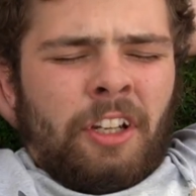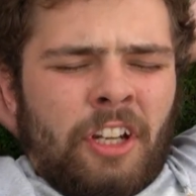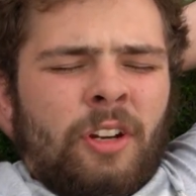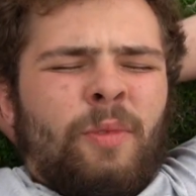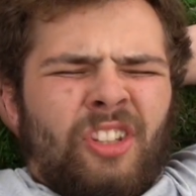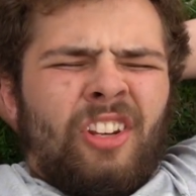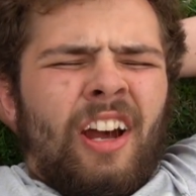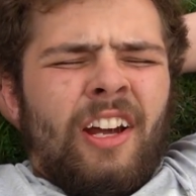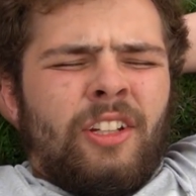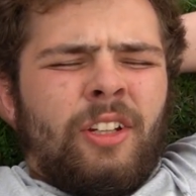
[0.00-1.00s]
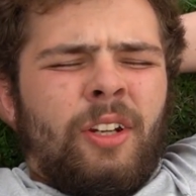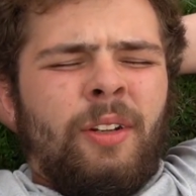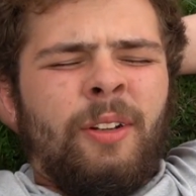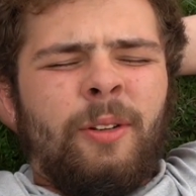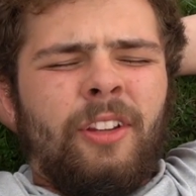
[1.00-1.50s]
need a massage
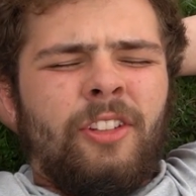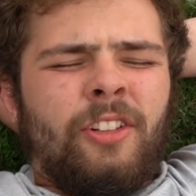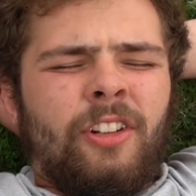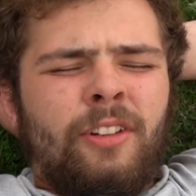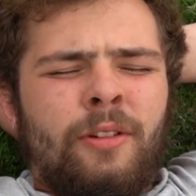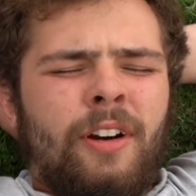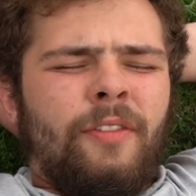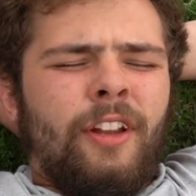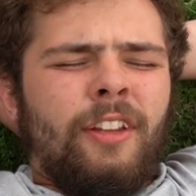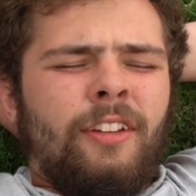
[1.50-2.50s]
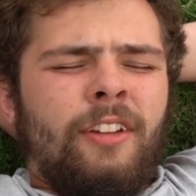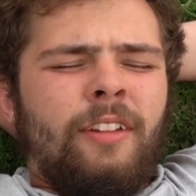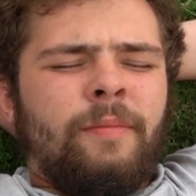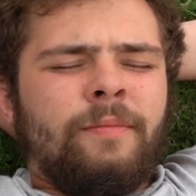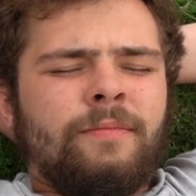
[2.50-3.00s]
or they jerk you off at the end.